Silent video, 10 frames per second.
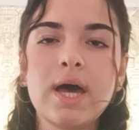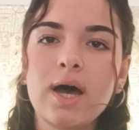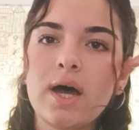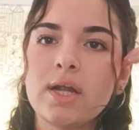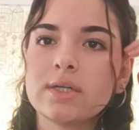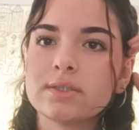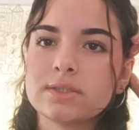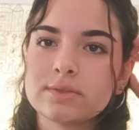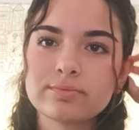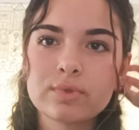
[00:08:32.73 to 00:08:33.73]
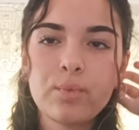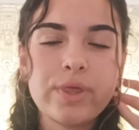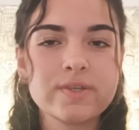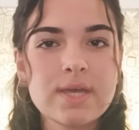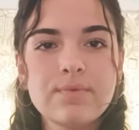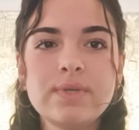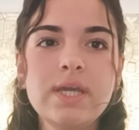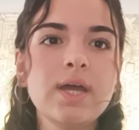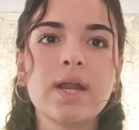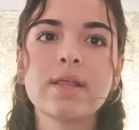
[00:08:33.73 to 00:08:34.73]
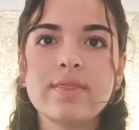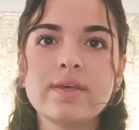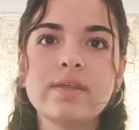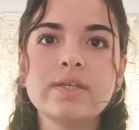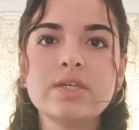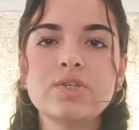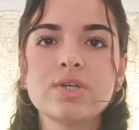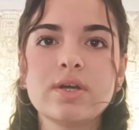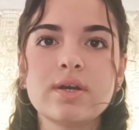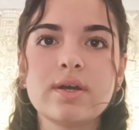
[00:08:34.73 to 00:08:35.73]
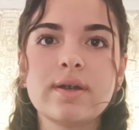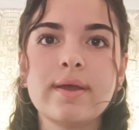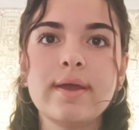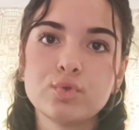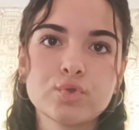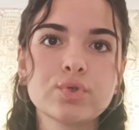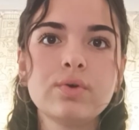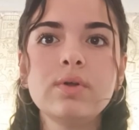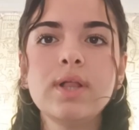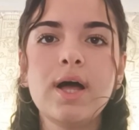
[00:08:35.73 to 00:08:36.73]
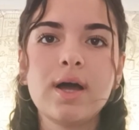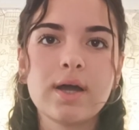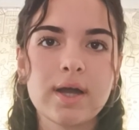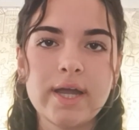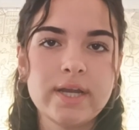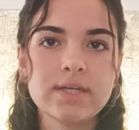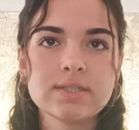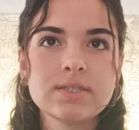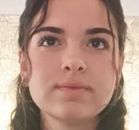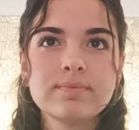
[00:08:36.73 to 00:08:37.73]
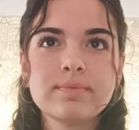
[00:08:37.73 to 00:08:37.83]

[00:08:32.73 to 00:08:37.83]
and with safety and the teacher control and guidance.